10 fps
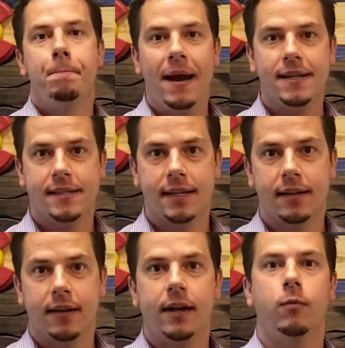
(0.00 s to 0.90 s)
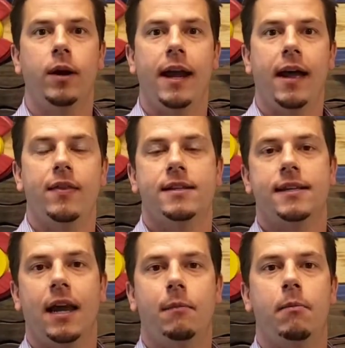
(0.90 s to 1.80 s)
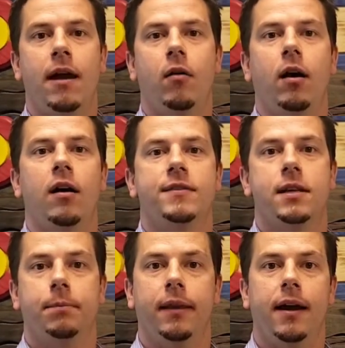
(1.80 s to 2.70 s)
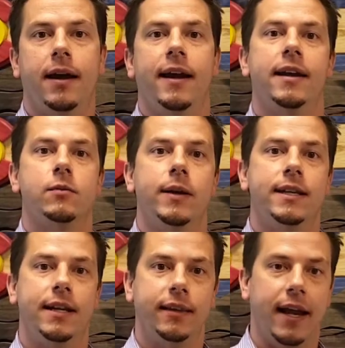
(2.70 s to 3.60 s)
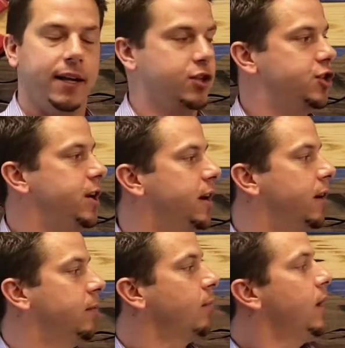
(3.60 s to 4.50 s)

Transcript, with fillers: Basically, we had the same amount of supply as we did last year.